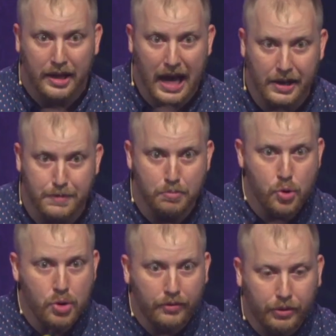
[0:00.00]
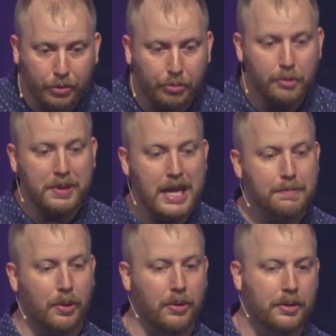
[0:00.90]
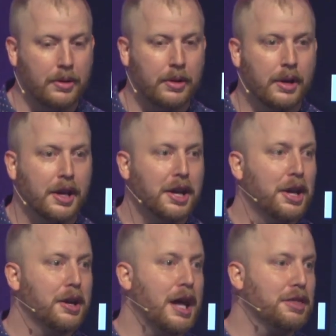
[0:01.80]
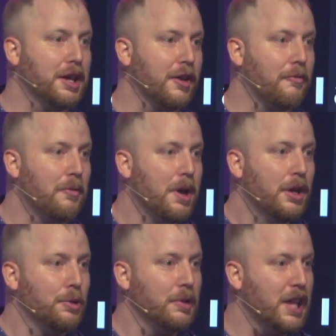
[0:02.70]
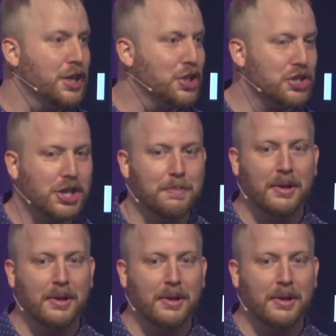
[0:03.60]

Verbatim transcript: that has moved through people. And I think of the relationship